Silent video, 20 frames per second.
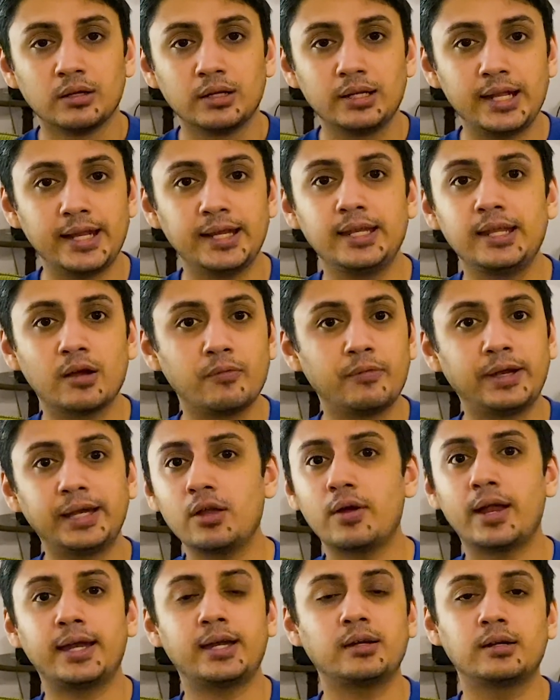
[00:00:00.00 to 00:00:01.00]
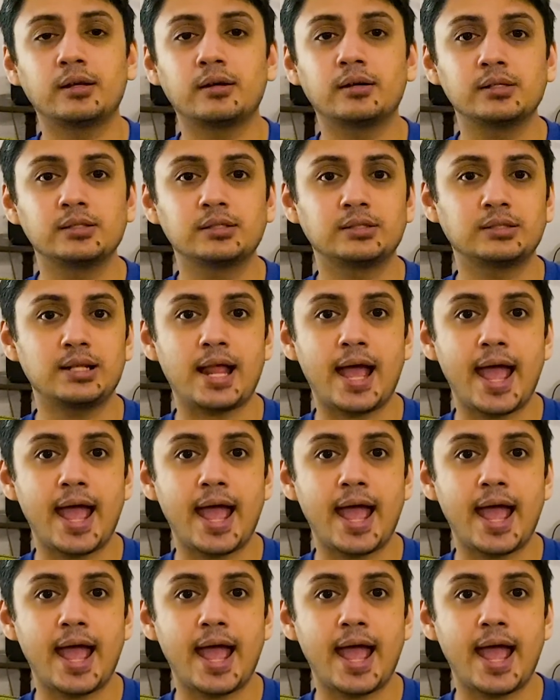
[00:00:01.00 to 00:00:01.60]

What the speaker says: linear video editors